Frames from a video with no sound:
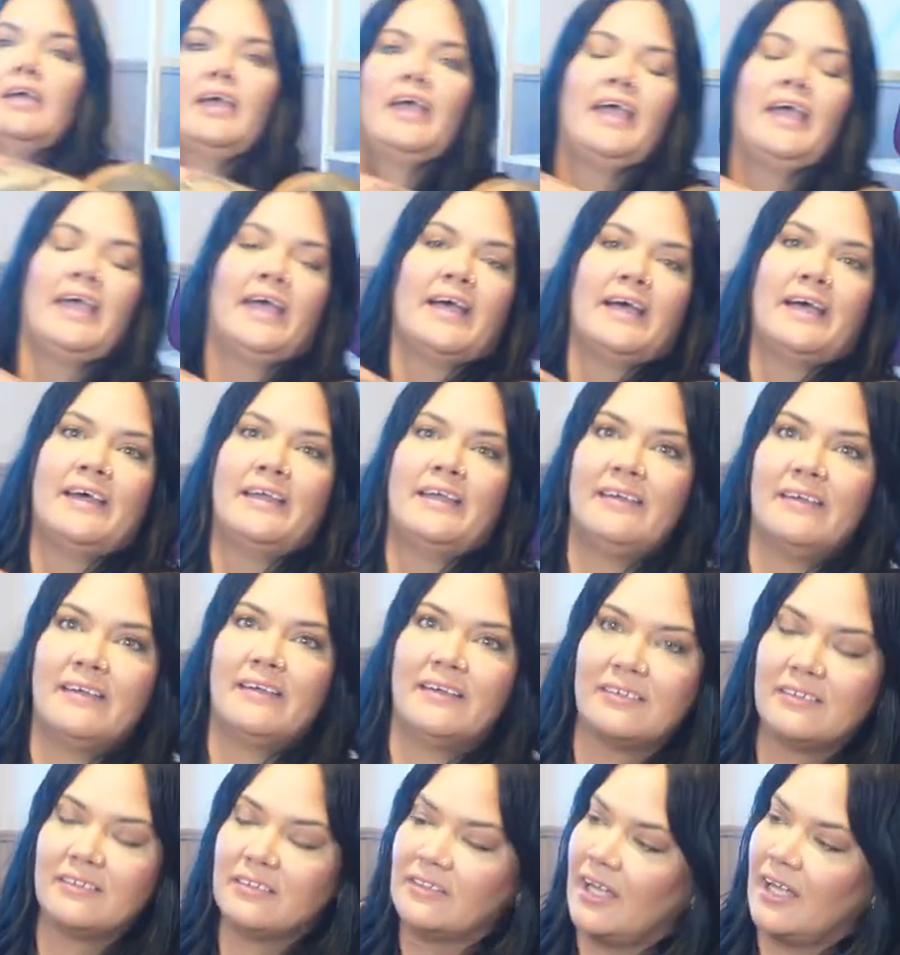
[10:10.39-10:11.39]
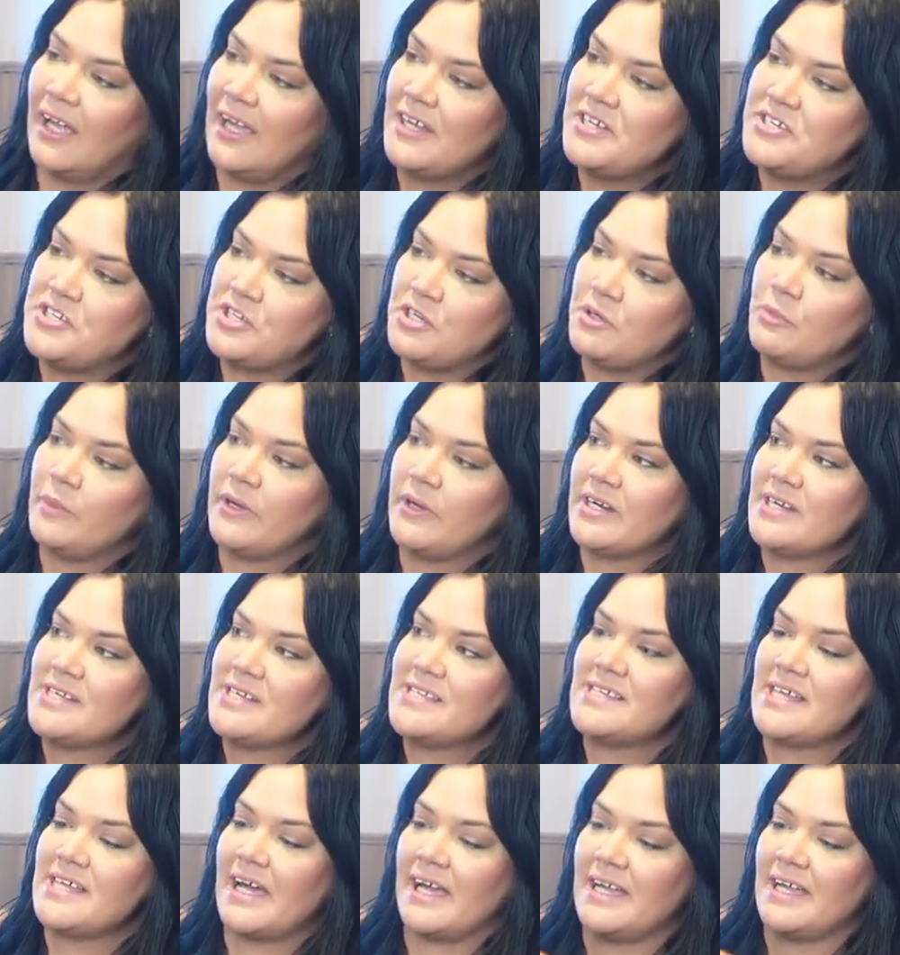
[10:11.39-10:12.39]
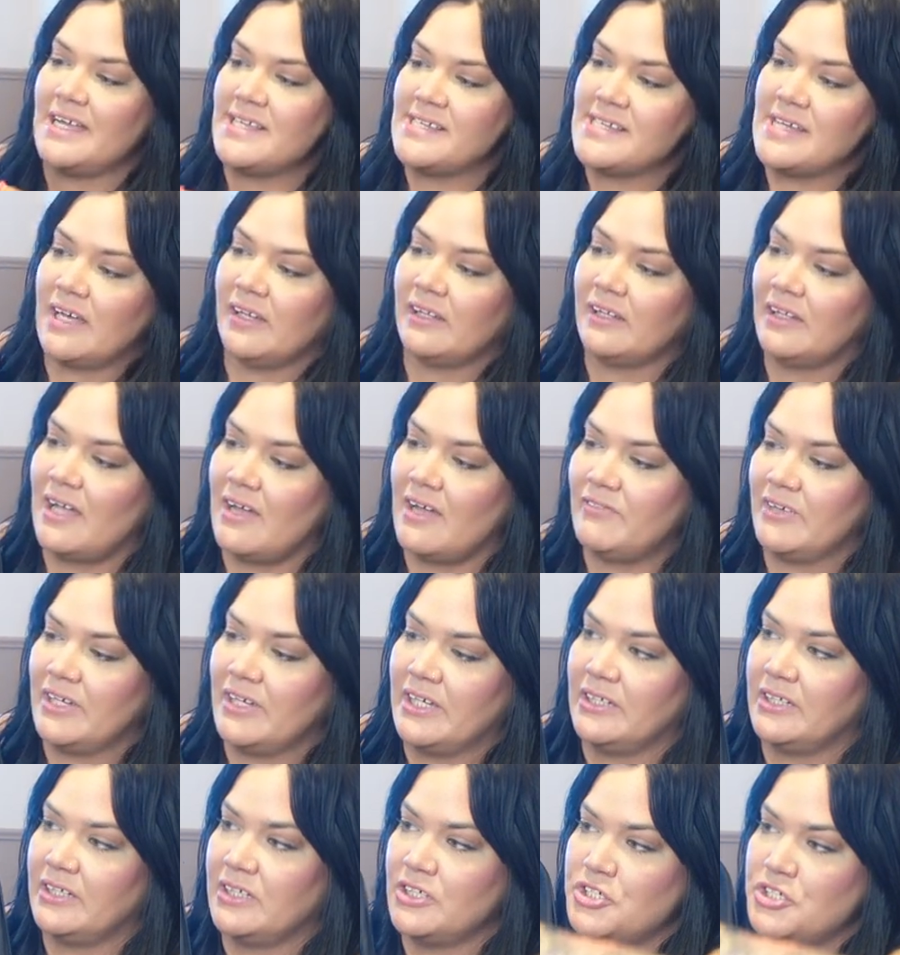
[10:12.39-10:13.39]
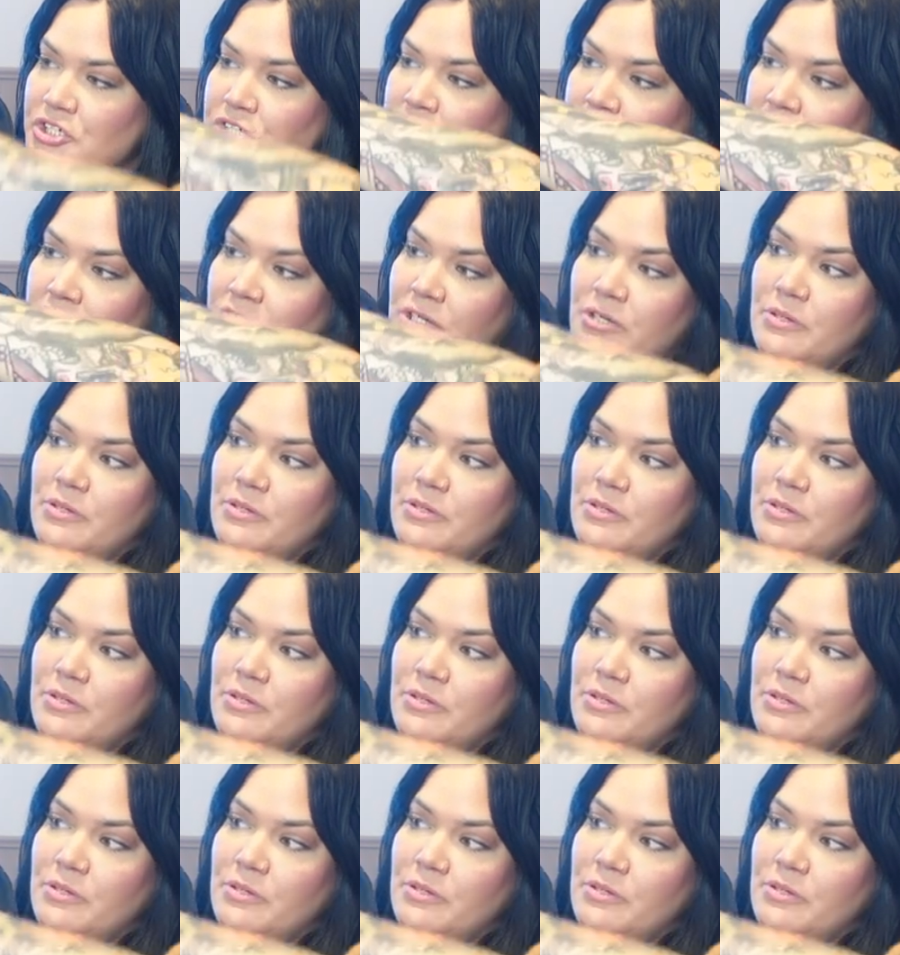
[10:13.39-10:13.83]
And I do wear a size 11 shoe.